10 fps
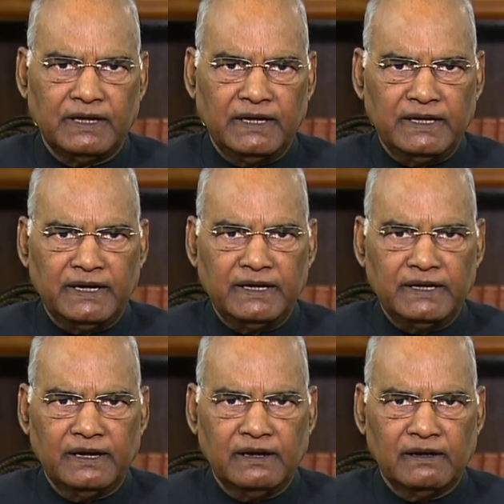In
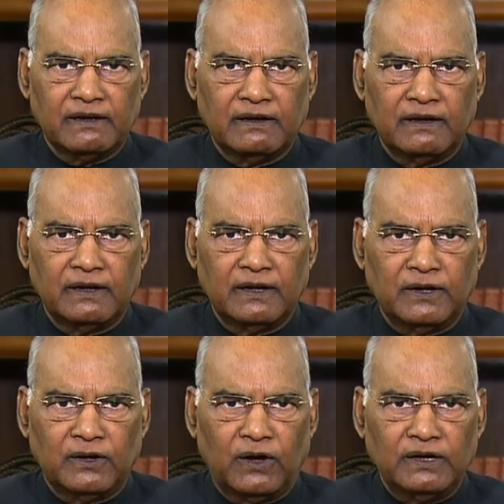India,
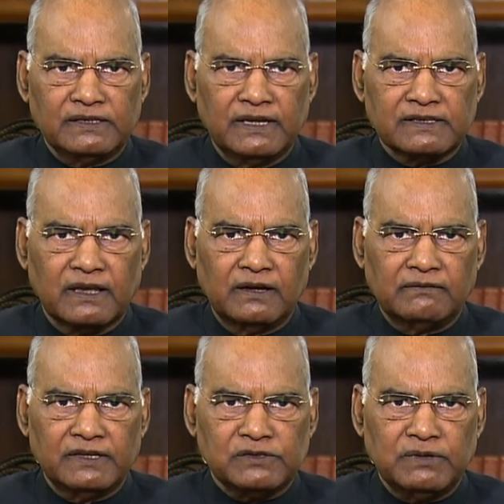knowledge has
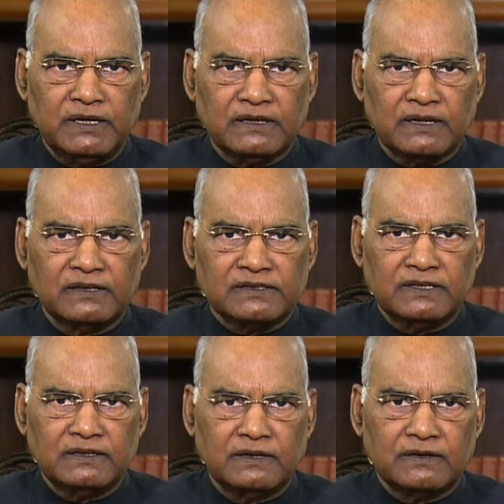always been
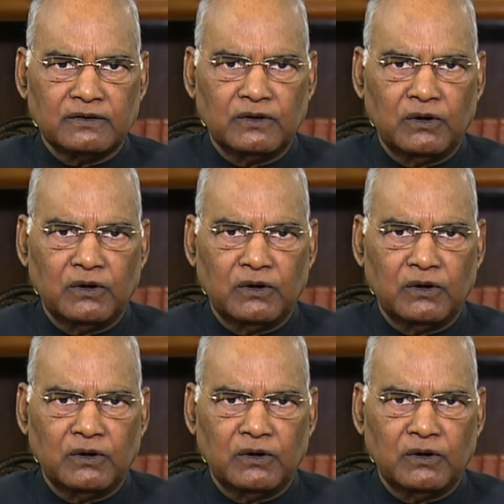considered